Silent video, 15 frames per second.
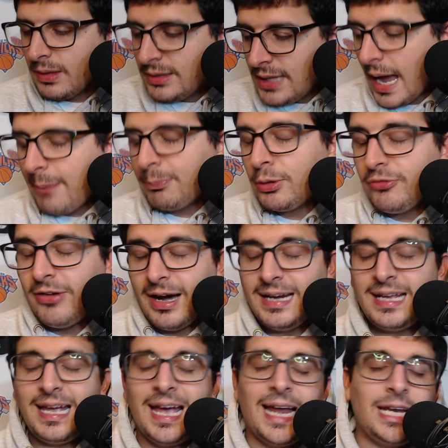Not
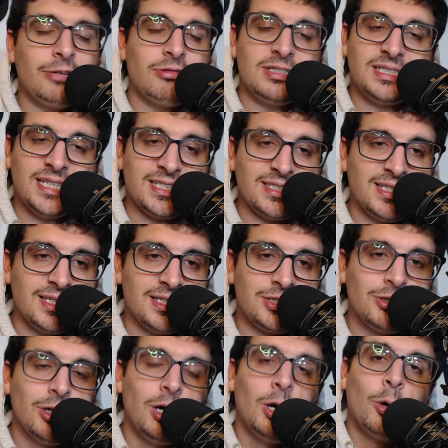providing any
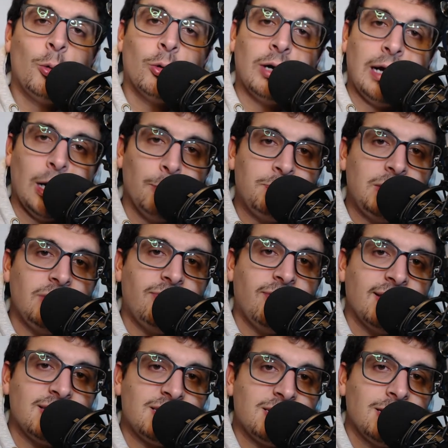resistance or help
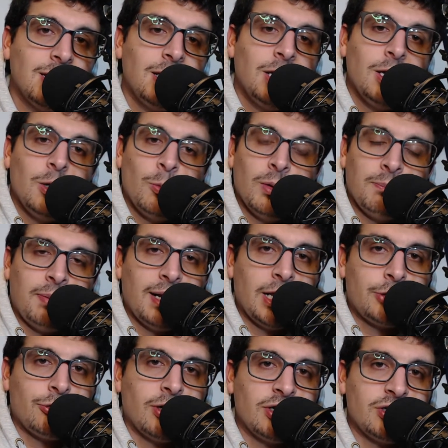defense when
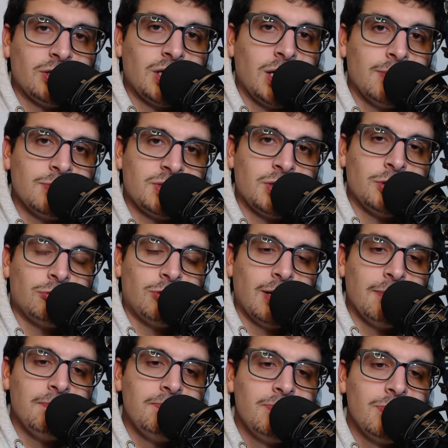penetration comes to the
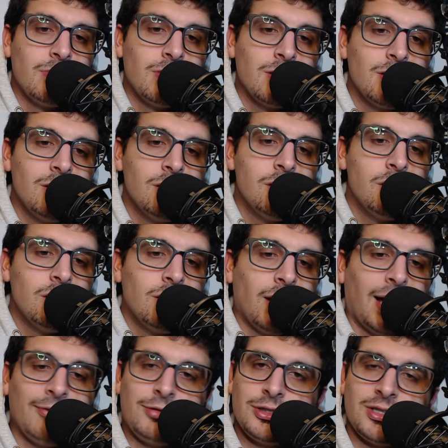rim.
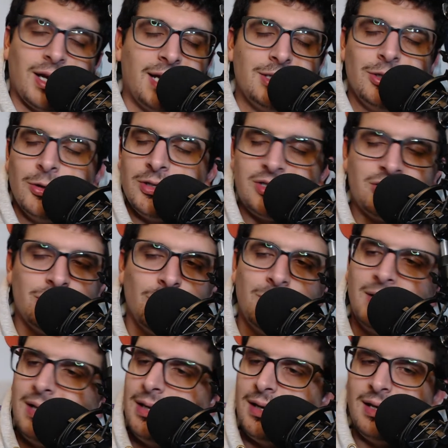I'd noticed so
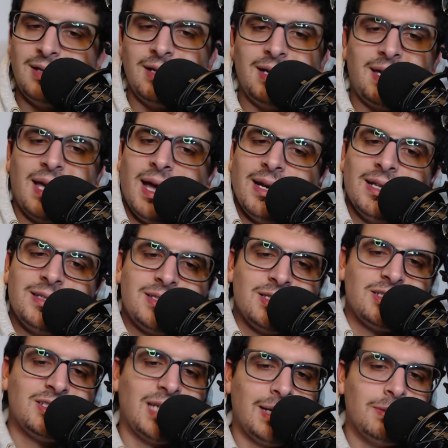many. Again, it's
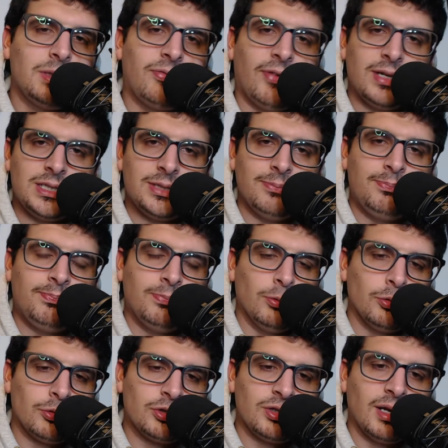the same defensive
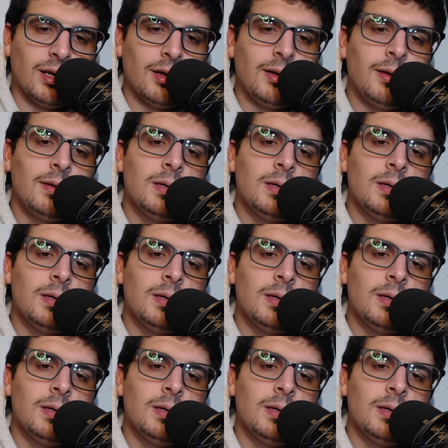bullshit.